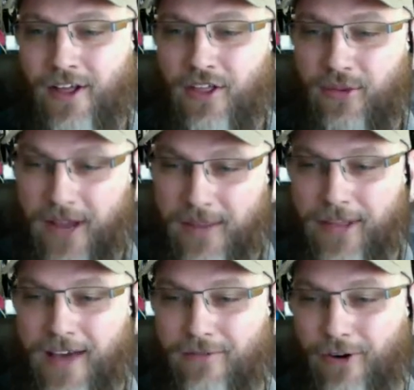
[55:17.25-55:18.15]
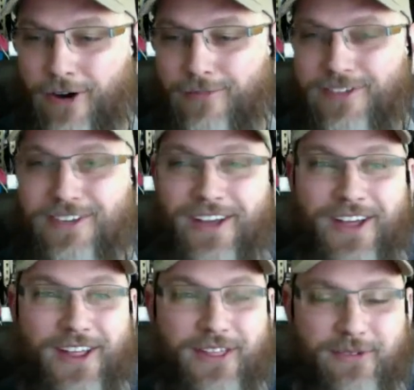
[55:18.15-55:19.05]
Wow. 3 platforms,
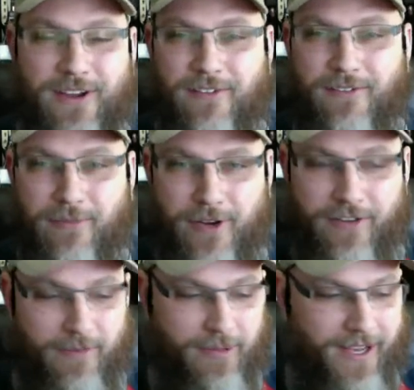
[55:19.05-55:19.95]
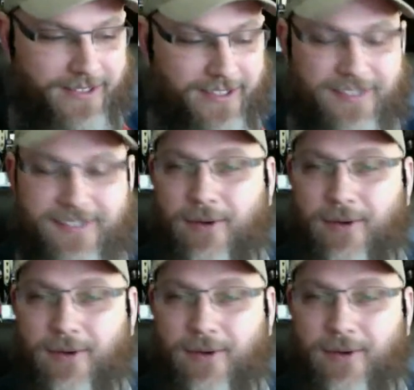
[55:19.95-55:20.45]
3 from 3 different places.